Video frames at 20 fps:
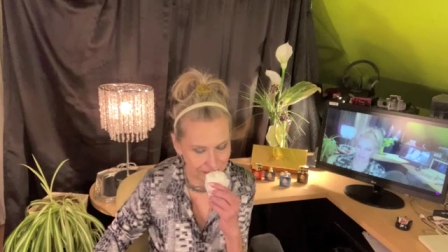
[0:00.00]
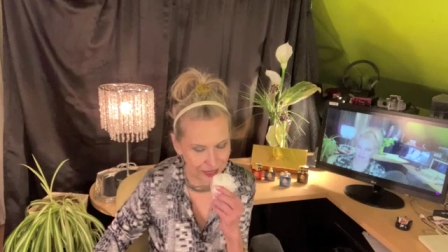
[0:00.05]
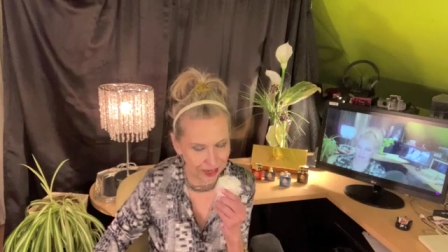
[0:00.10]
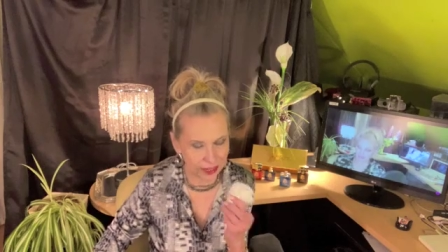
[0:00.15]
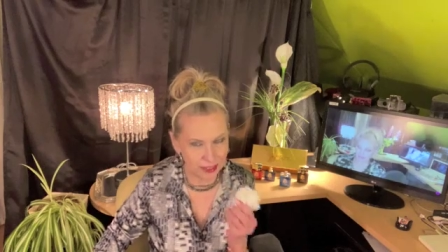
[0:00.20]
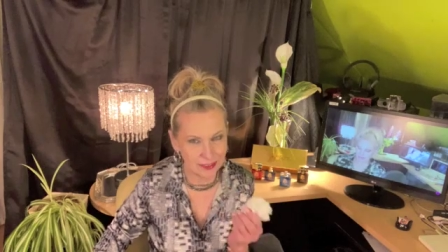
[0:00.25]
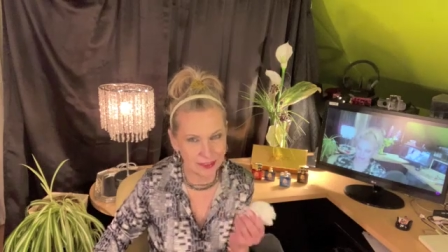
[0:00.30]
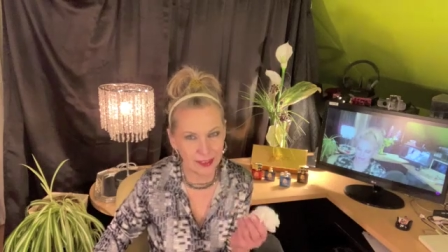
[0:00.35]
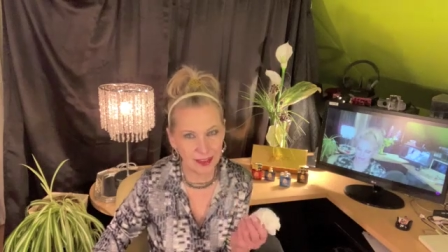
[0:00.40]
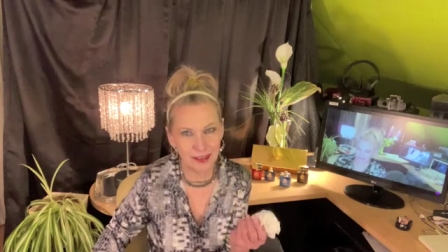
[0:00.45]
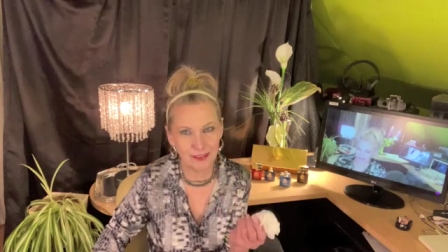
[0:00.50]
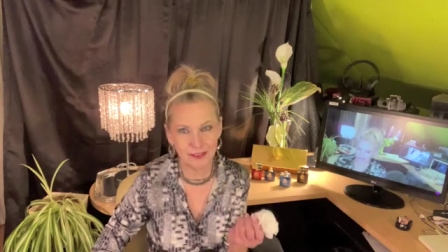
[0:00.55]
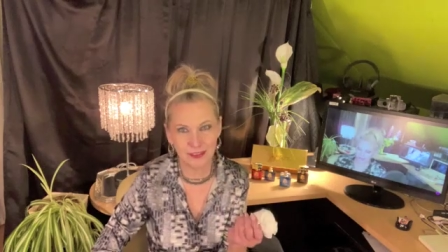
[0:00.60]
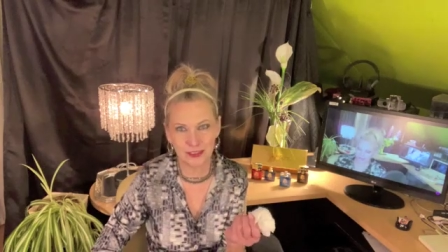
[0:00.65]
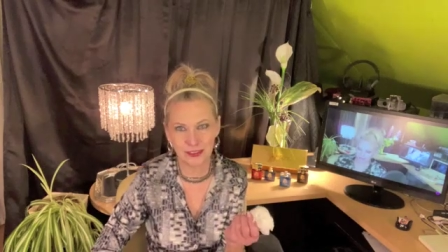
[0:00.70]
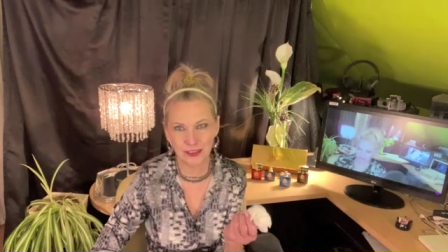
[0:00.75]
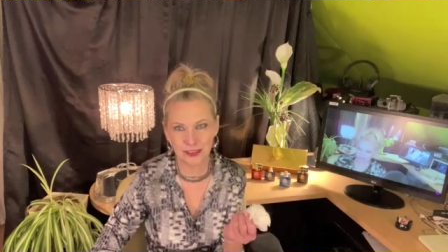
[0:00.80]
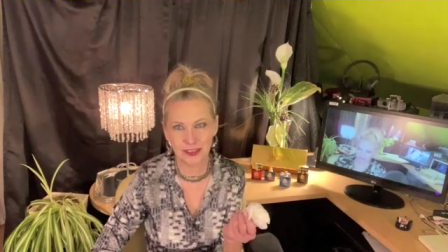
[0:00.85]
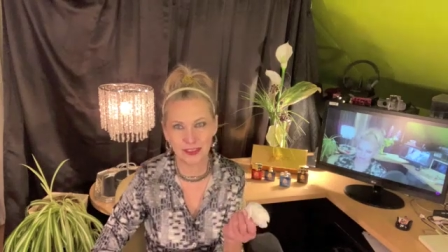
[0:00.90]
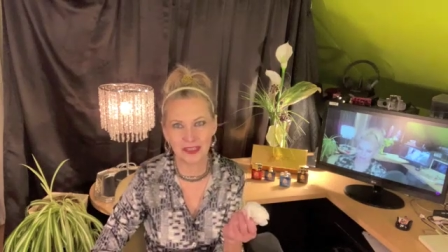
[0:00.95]
I thought for
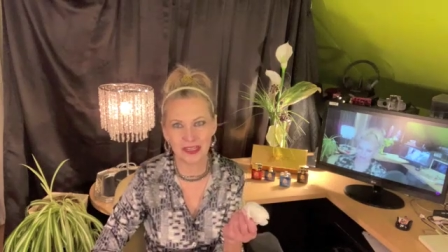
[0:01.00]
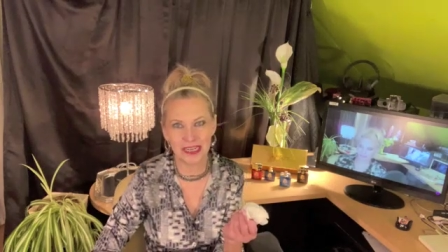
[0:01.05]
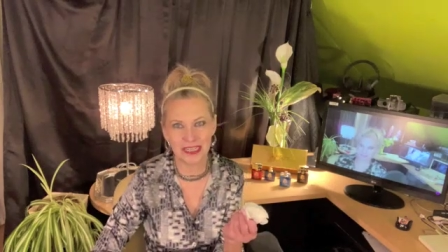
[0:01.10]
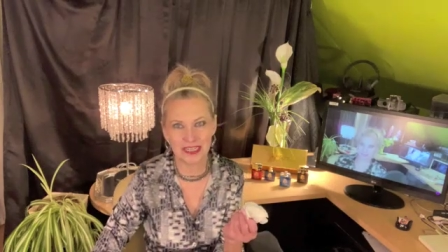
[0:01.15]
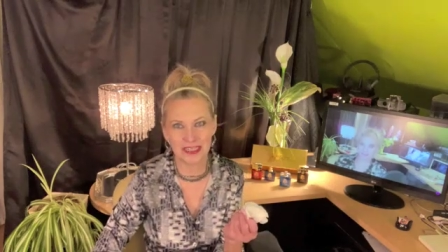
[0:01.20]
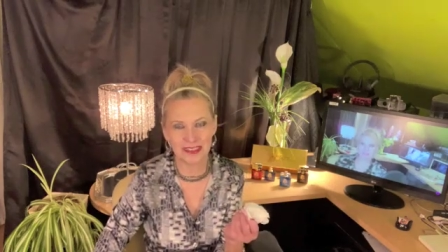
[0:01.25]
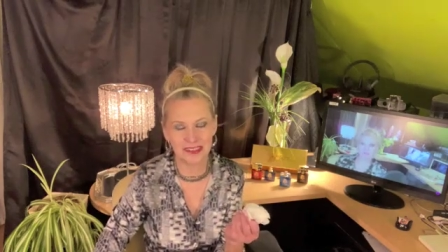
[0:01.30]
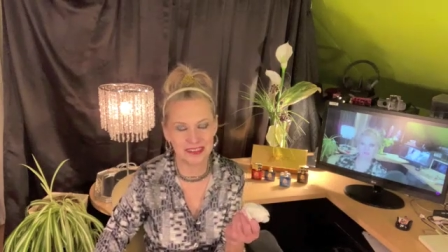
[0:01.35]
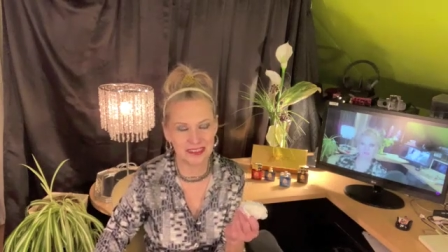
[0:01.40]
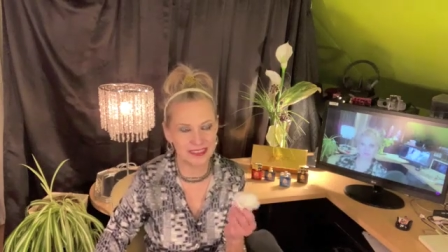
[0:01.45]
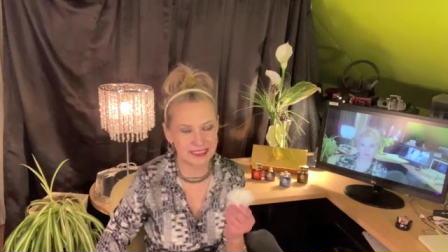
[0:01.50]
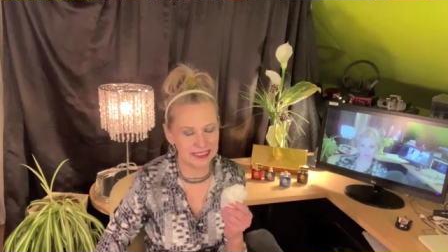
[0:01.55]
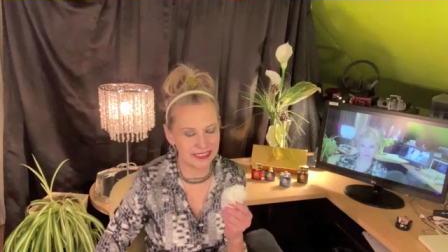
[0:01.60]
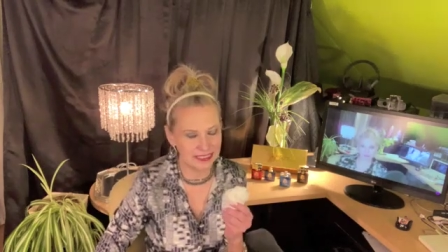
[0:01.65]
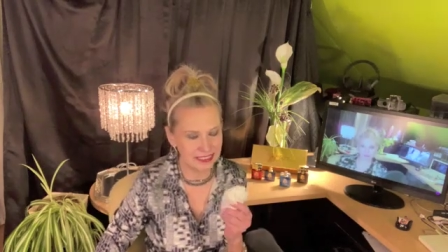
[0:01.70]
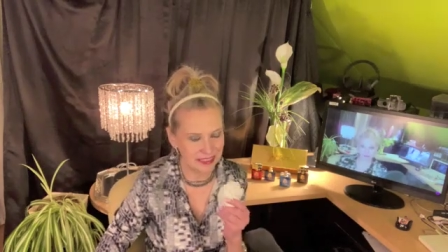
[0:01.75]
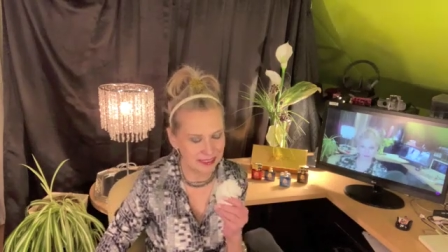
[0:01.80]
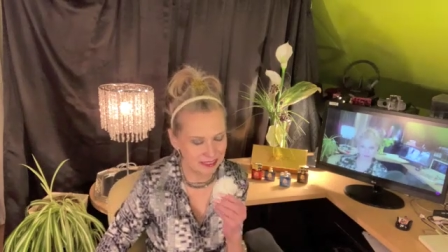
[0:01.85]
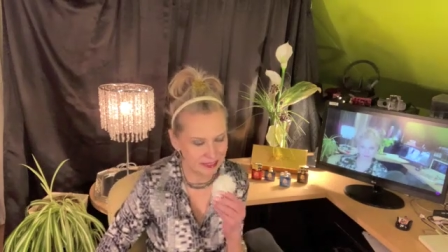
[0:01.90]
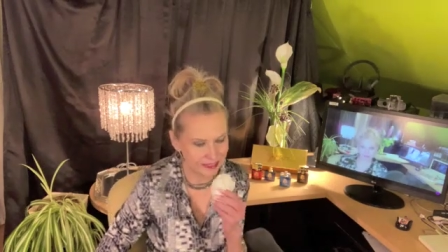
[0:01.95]
sure I could.